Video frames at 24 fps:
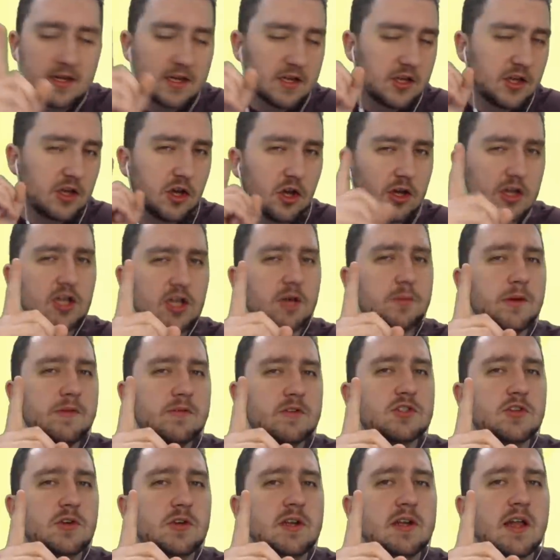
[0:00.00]
you got a little bit of a
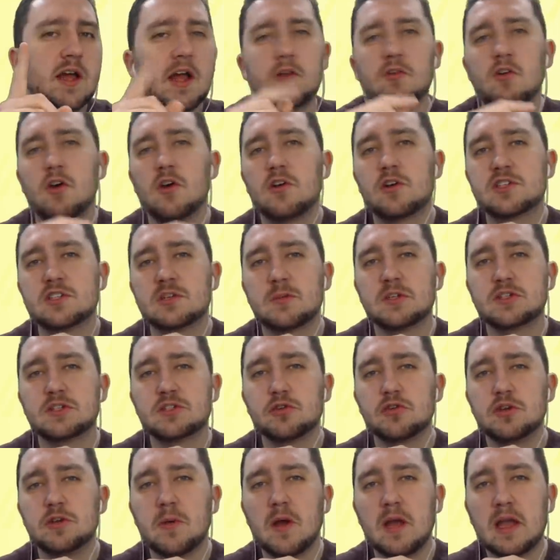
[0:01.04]
treat later on because I'll be
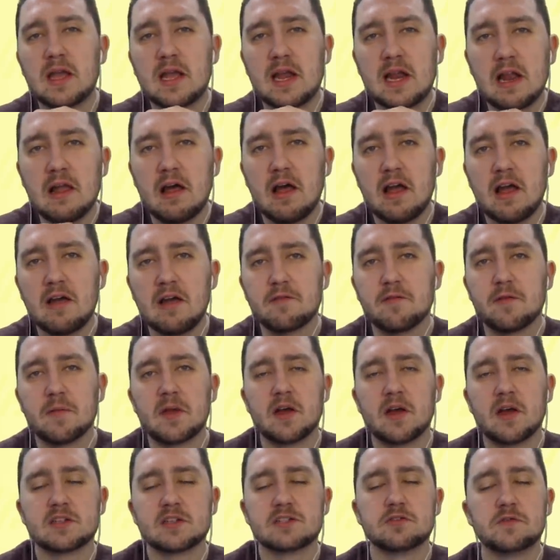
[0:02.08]
joined by Clive from the
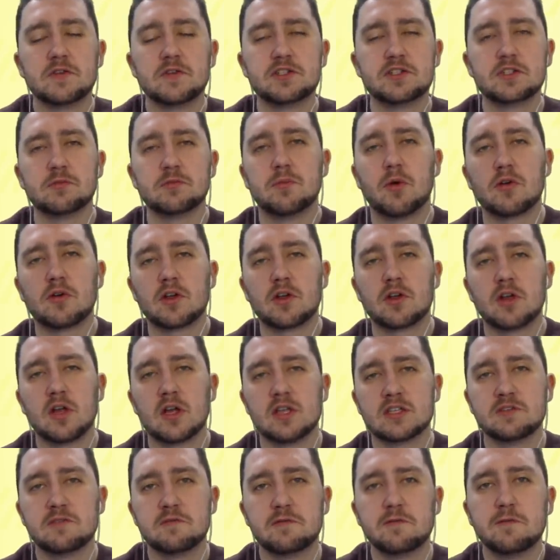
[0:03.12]
Arsenal Vision
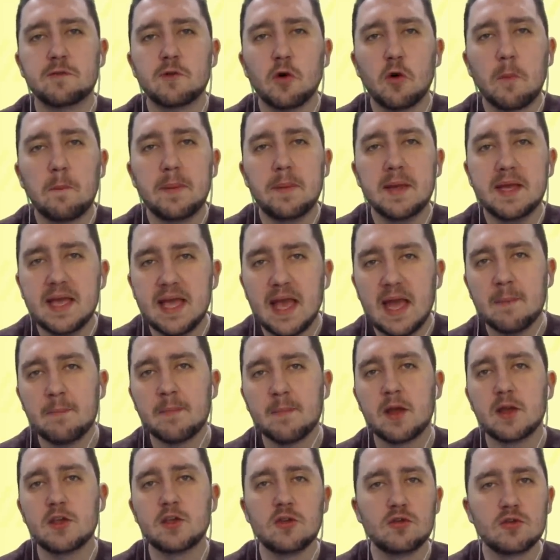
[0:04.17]
podcast at 4 p.m.
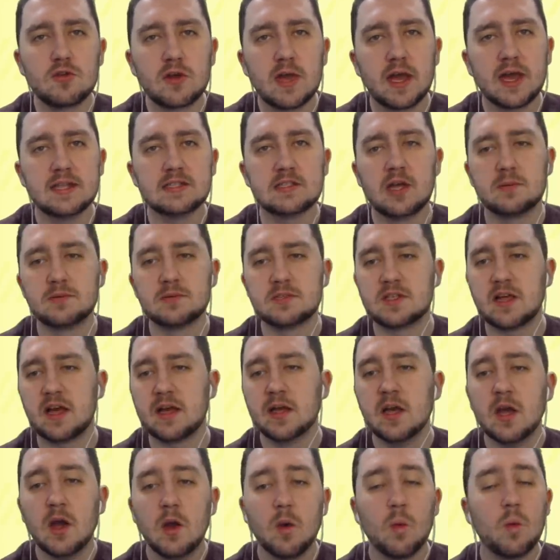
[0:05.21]
UK time today.
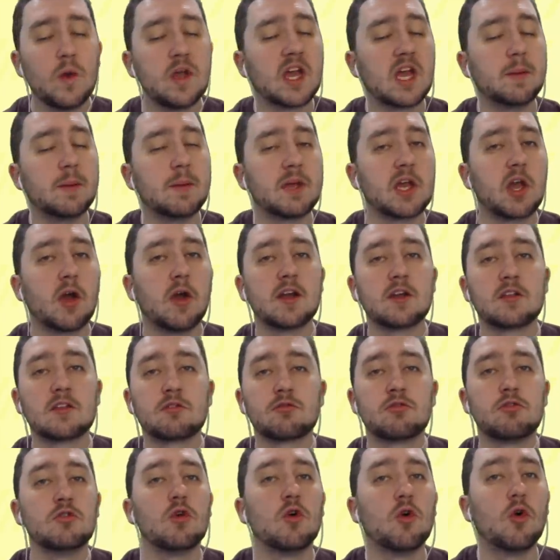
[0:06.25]
We're going to be going
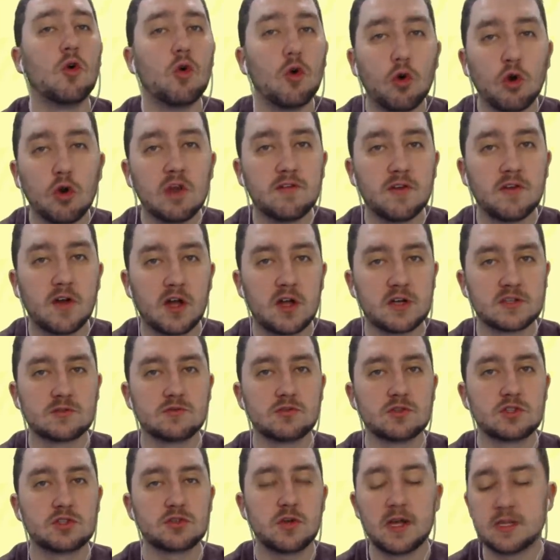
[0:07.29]
through all of
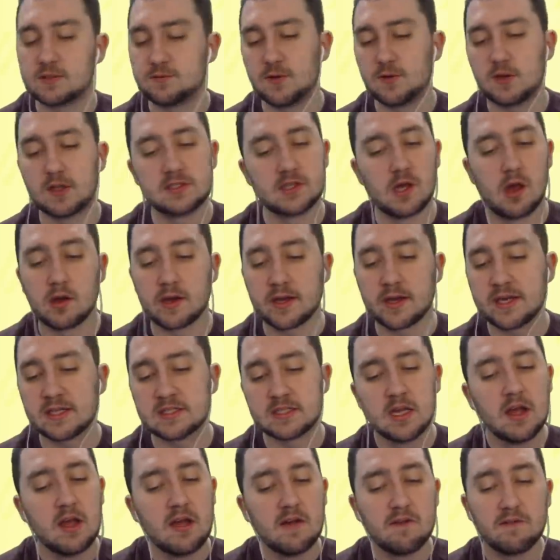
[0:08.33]
Arsenal's transfer targets,
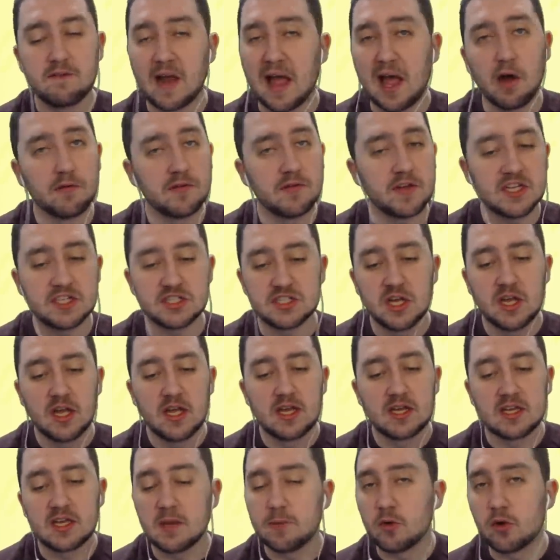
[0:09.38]
Vlahovic,
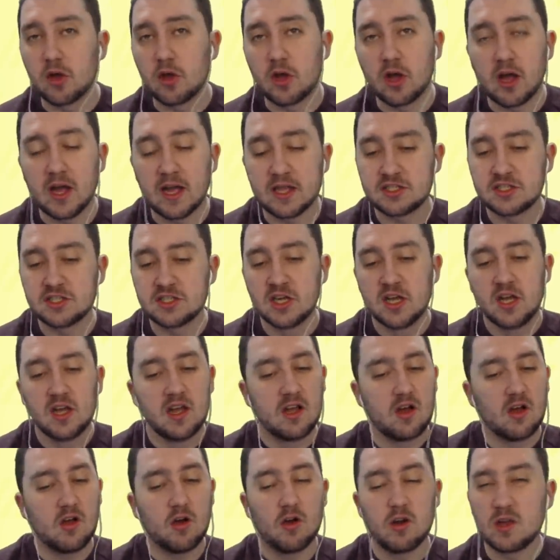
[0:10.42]
Guimaraes,
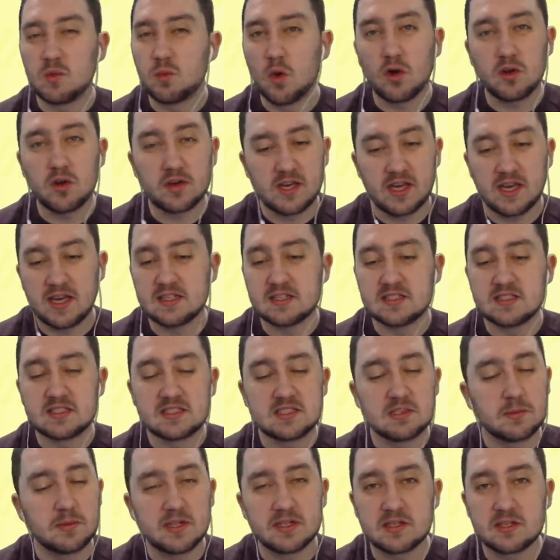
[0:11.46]
Ollie Watkins,
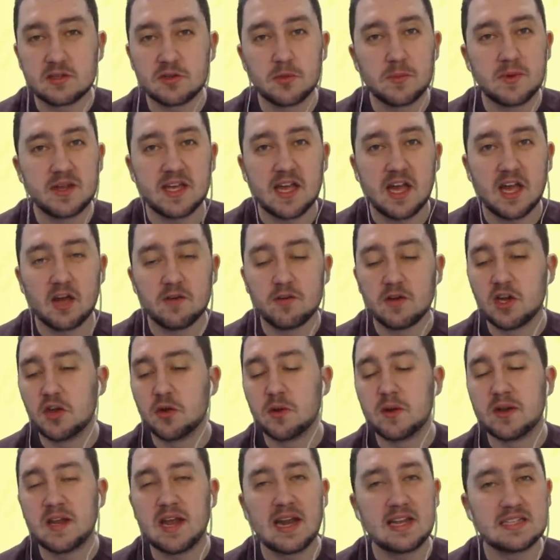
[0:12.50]
Dominic
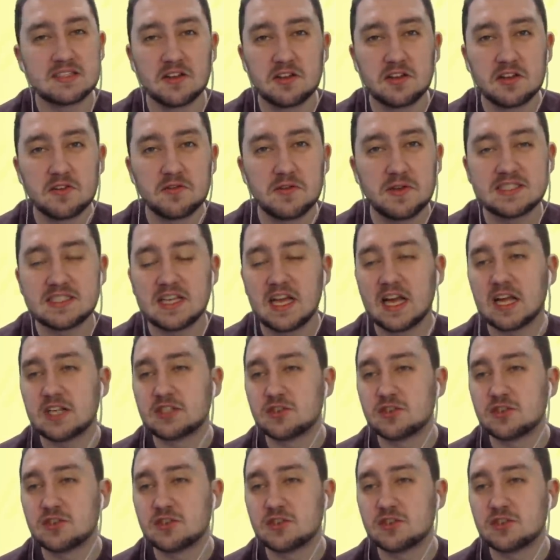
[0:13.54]
Calvert-Lewin, Alexander Izak,